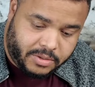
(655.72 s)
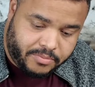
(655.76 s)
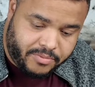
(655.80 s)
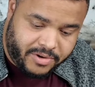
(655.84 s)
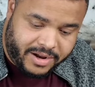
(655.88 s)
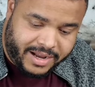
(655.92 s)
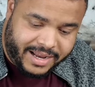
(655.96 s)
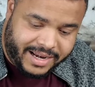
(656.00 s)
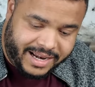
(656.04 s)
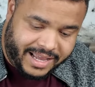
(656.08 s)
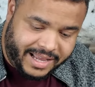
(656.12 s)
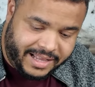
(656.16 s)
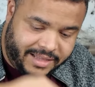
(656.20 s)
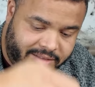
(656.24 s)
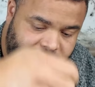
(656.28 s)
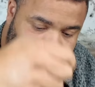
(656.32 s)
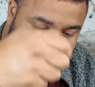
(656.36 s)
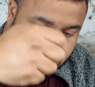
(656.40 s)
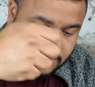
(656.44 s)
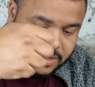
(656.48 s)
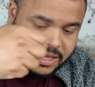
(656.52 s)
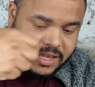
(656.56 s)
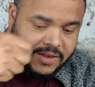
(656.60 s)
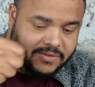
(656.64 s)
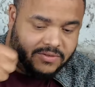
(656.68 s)
to bring it in
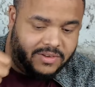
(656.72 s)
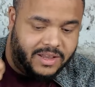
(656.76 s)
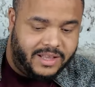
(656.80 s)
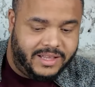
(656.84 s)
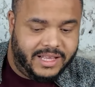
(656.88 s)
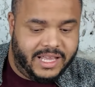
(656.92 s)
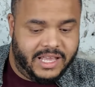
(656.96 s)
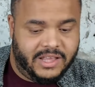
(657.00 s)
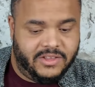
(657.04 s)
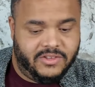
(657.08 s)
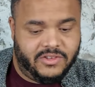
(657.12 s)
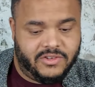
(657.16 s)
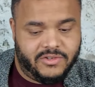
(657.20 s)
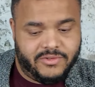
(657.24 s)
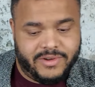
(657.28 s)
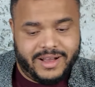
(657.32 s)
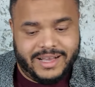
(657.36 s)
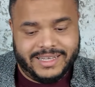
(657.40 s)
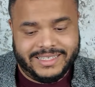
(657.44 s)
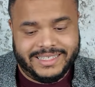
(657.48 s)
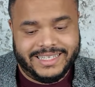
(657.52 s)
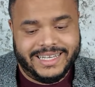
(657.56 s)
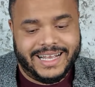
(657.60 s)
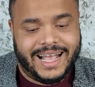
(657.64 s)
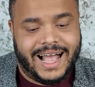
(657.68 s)
so it gives it an
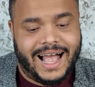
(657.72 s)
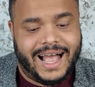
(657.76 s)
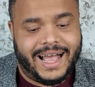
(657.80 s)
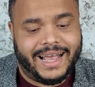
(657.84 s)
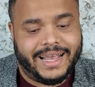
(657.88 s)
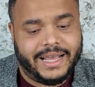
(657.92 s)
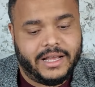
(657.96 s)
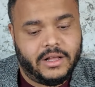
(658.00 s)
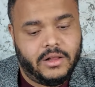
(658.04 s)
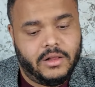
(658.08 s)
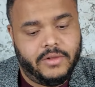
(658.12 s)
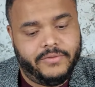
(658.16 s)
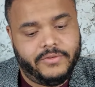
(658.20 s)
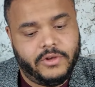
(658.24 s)
interesting angle